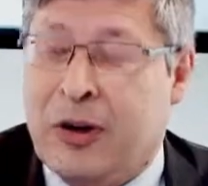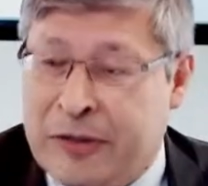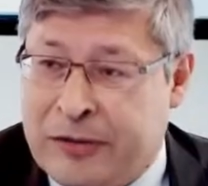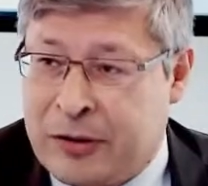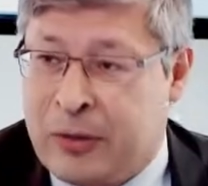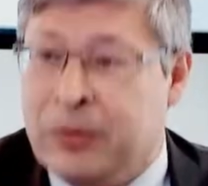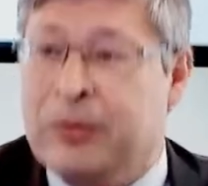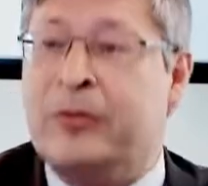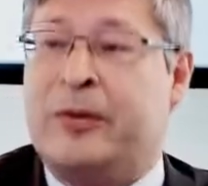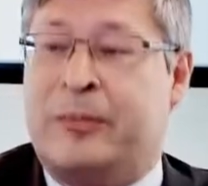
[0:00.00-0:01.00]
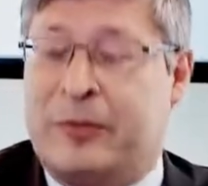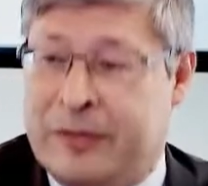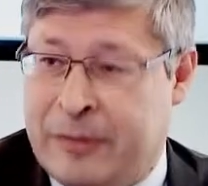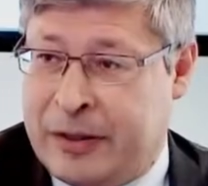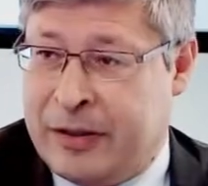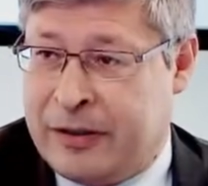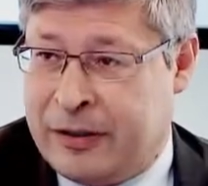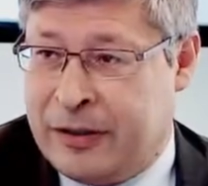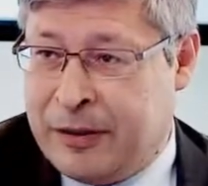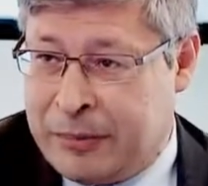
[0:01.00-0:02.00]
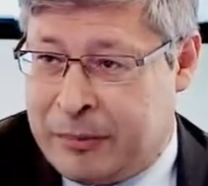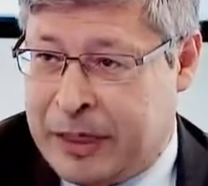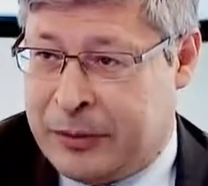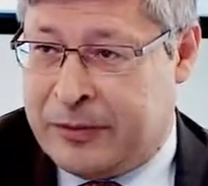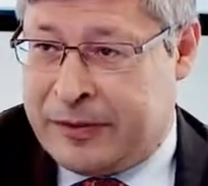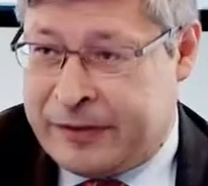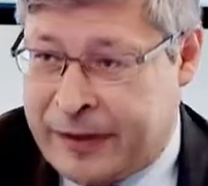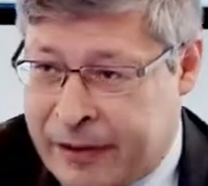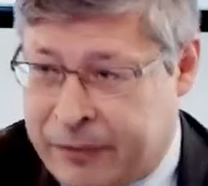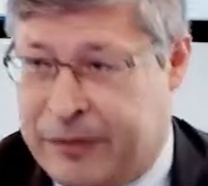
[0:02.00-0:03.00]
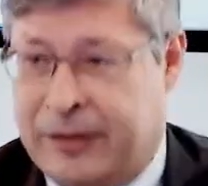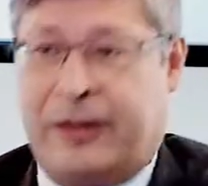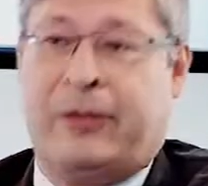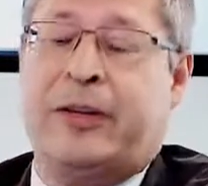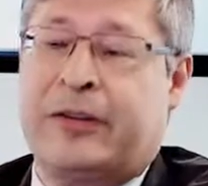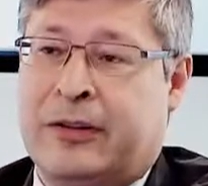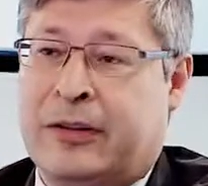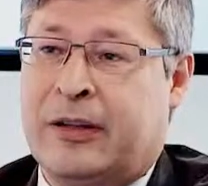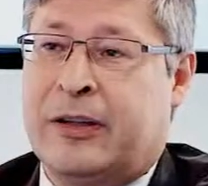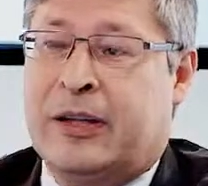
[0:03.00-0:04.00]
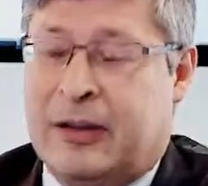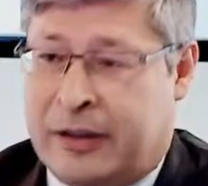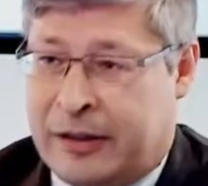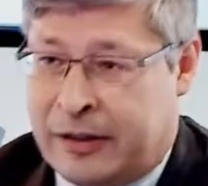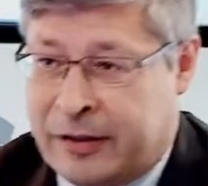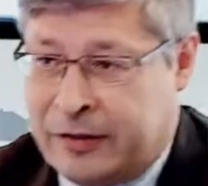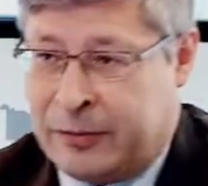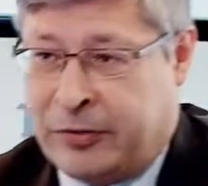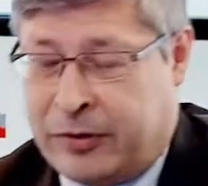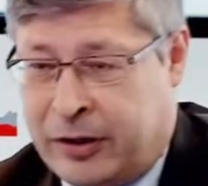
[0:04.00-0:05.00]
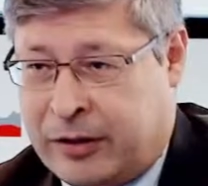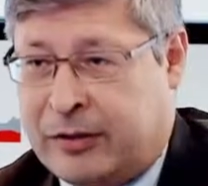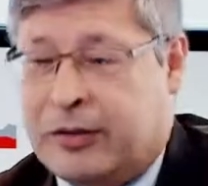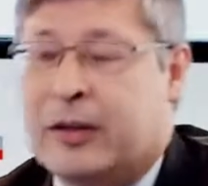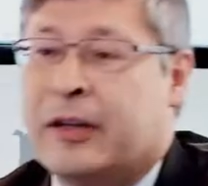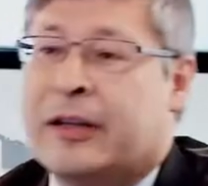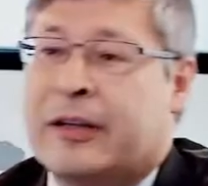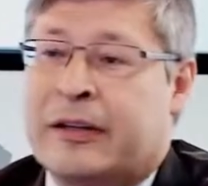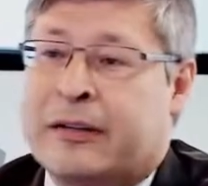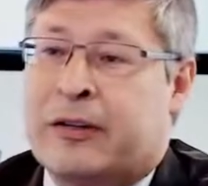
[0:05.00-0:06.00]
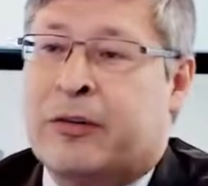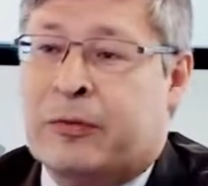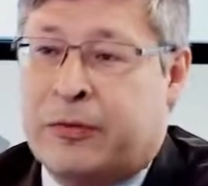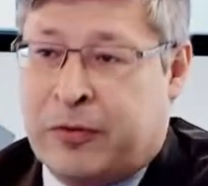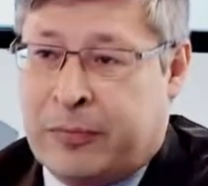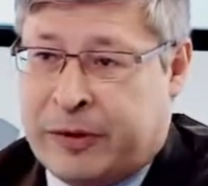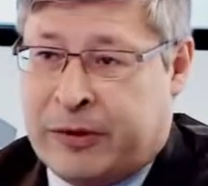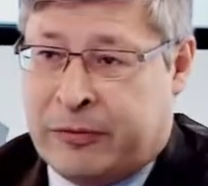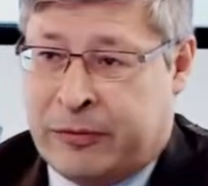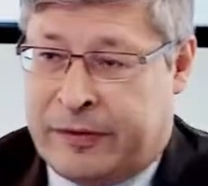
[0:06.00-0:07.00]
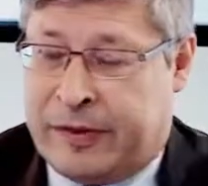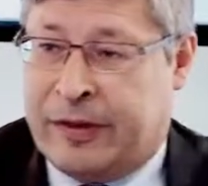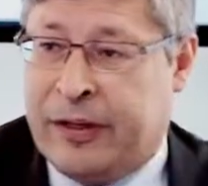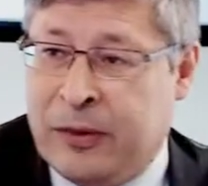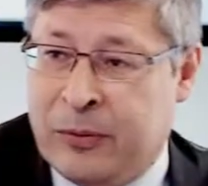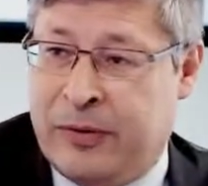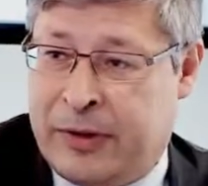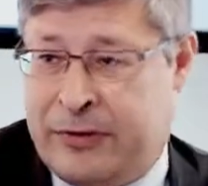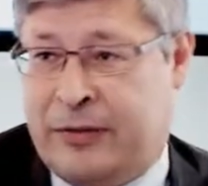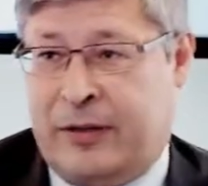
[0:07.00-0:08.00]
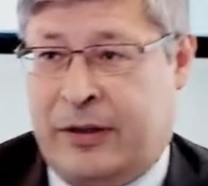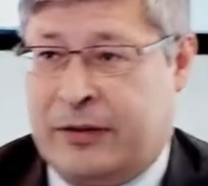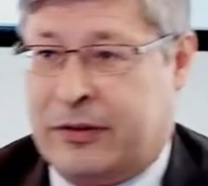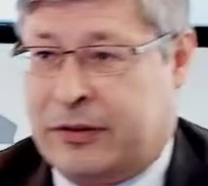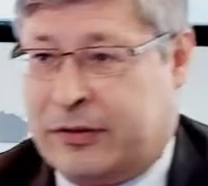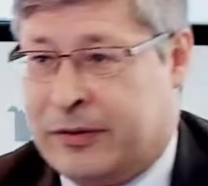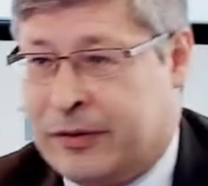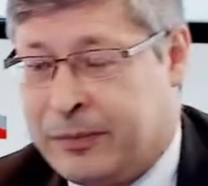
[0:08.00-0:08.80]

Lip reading: on his own responsibility, made a self-declaration that his product is in conformity with the EU legislations.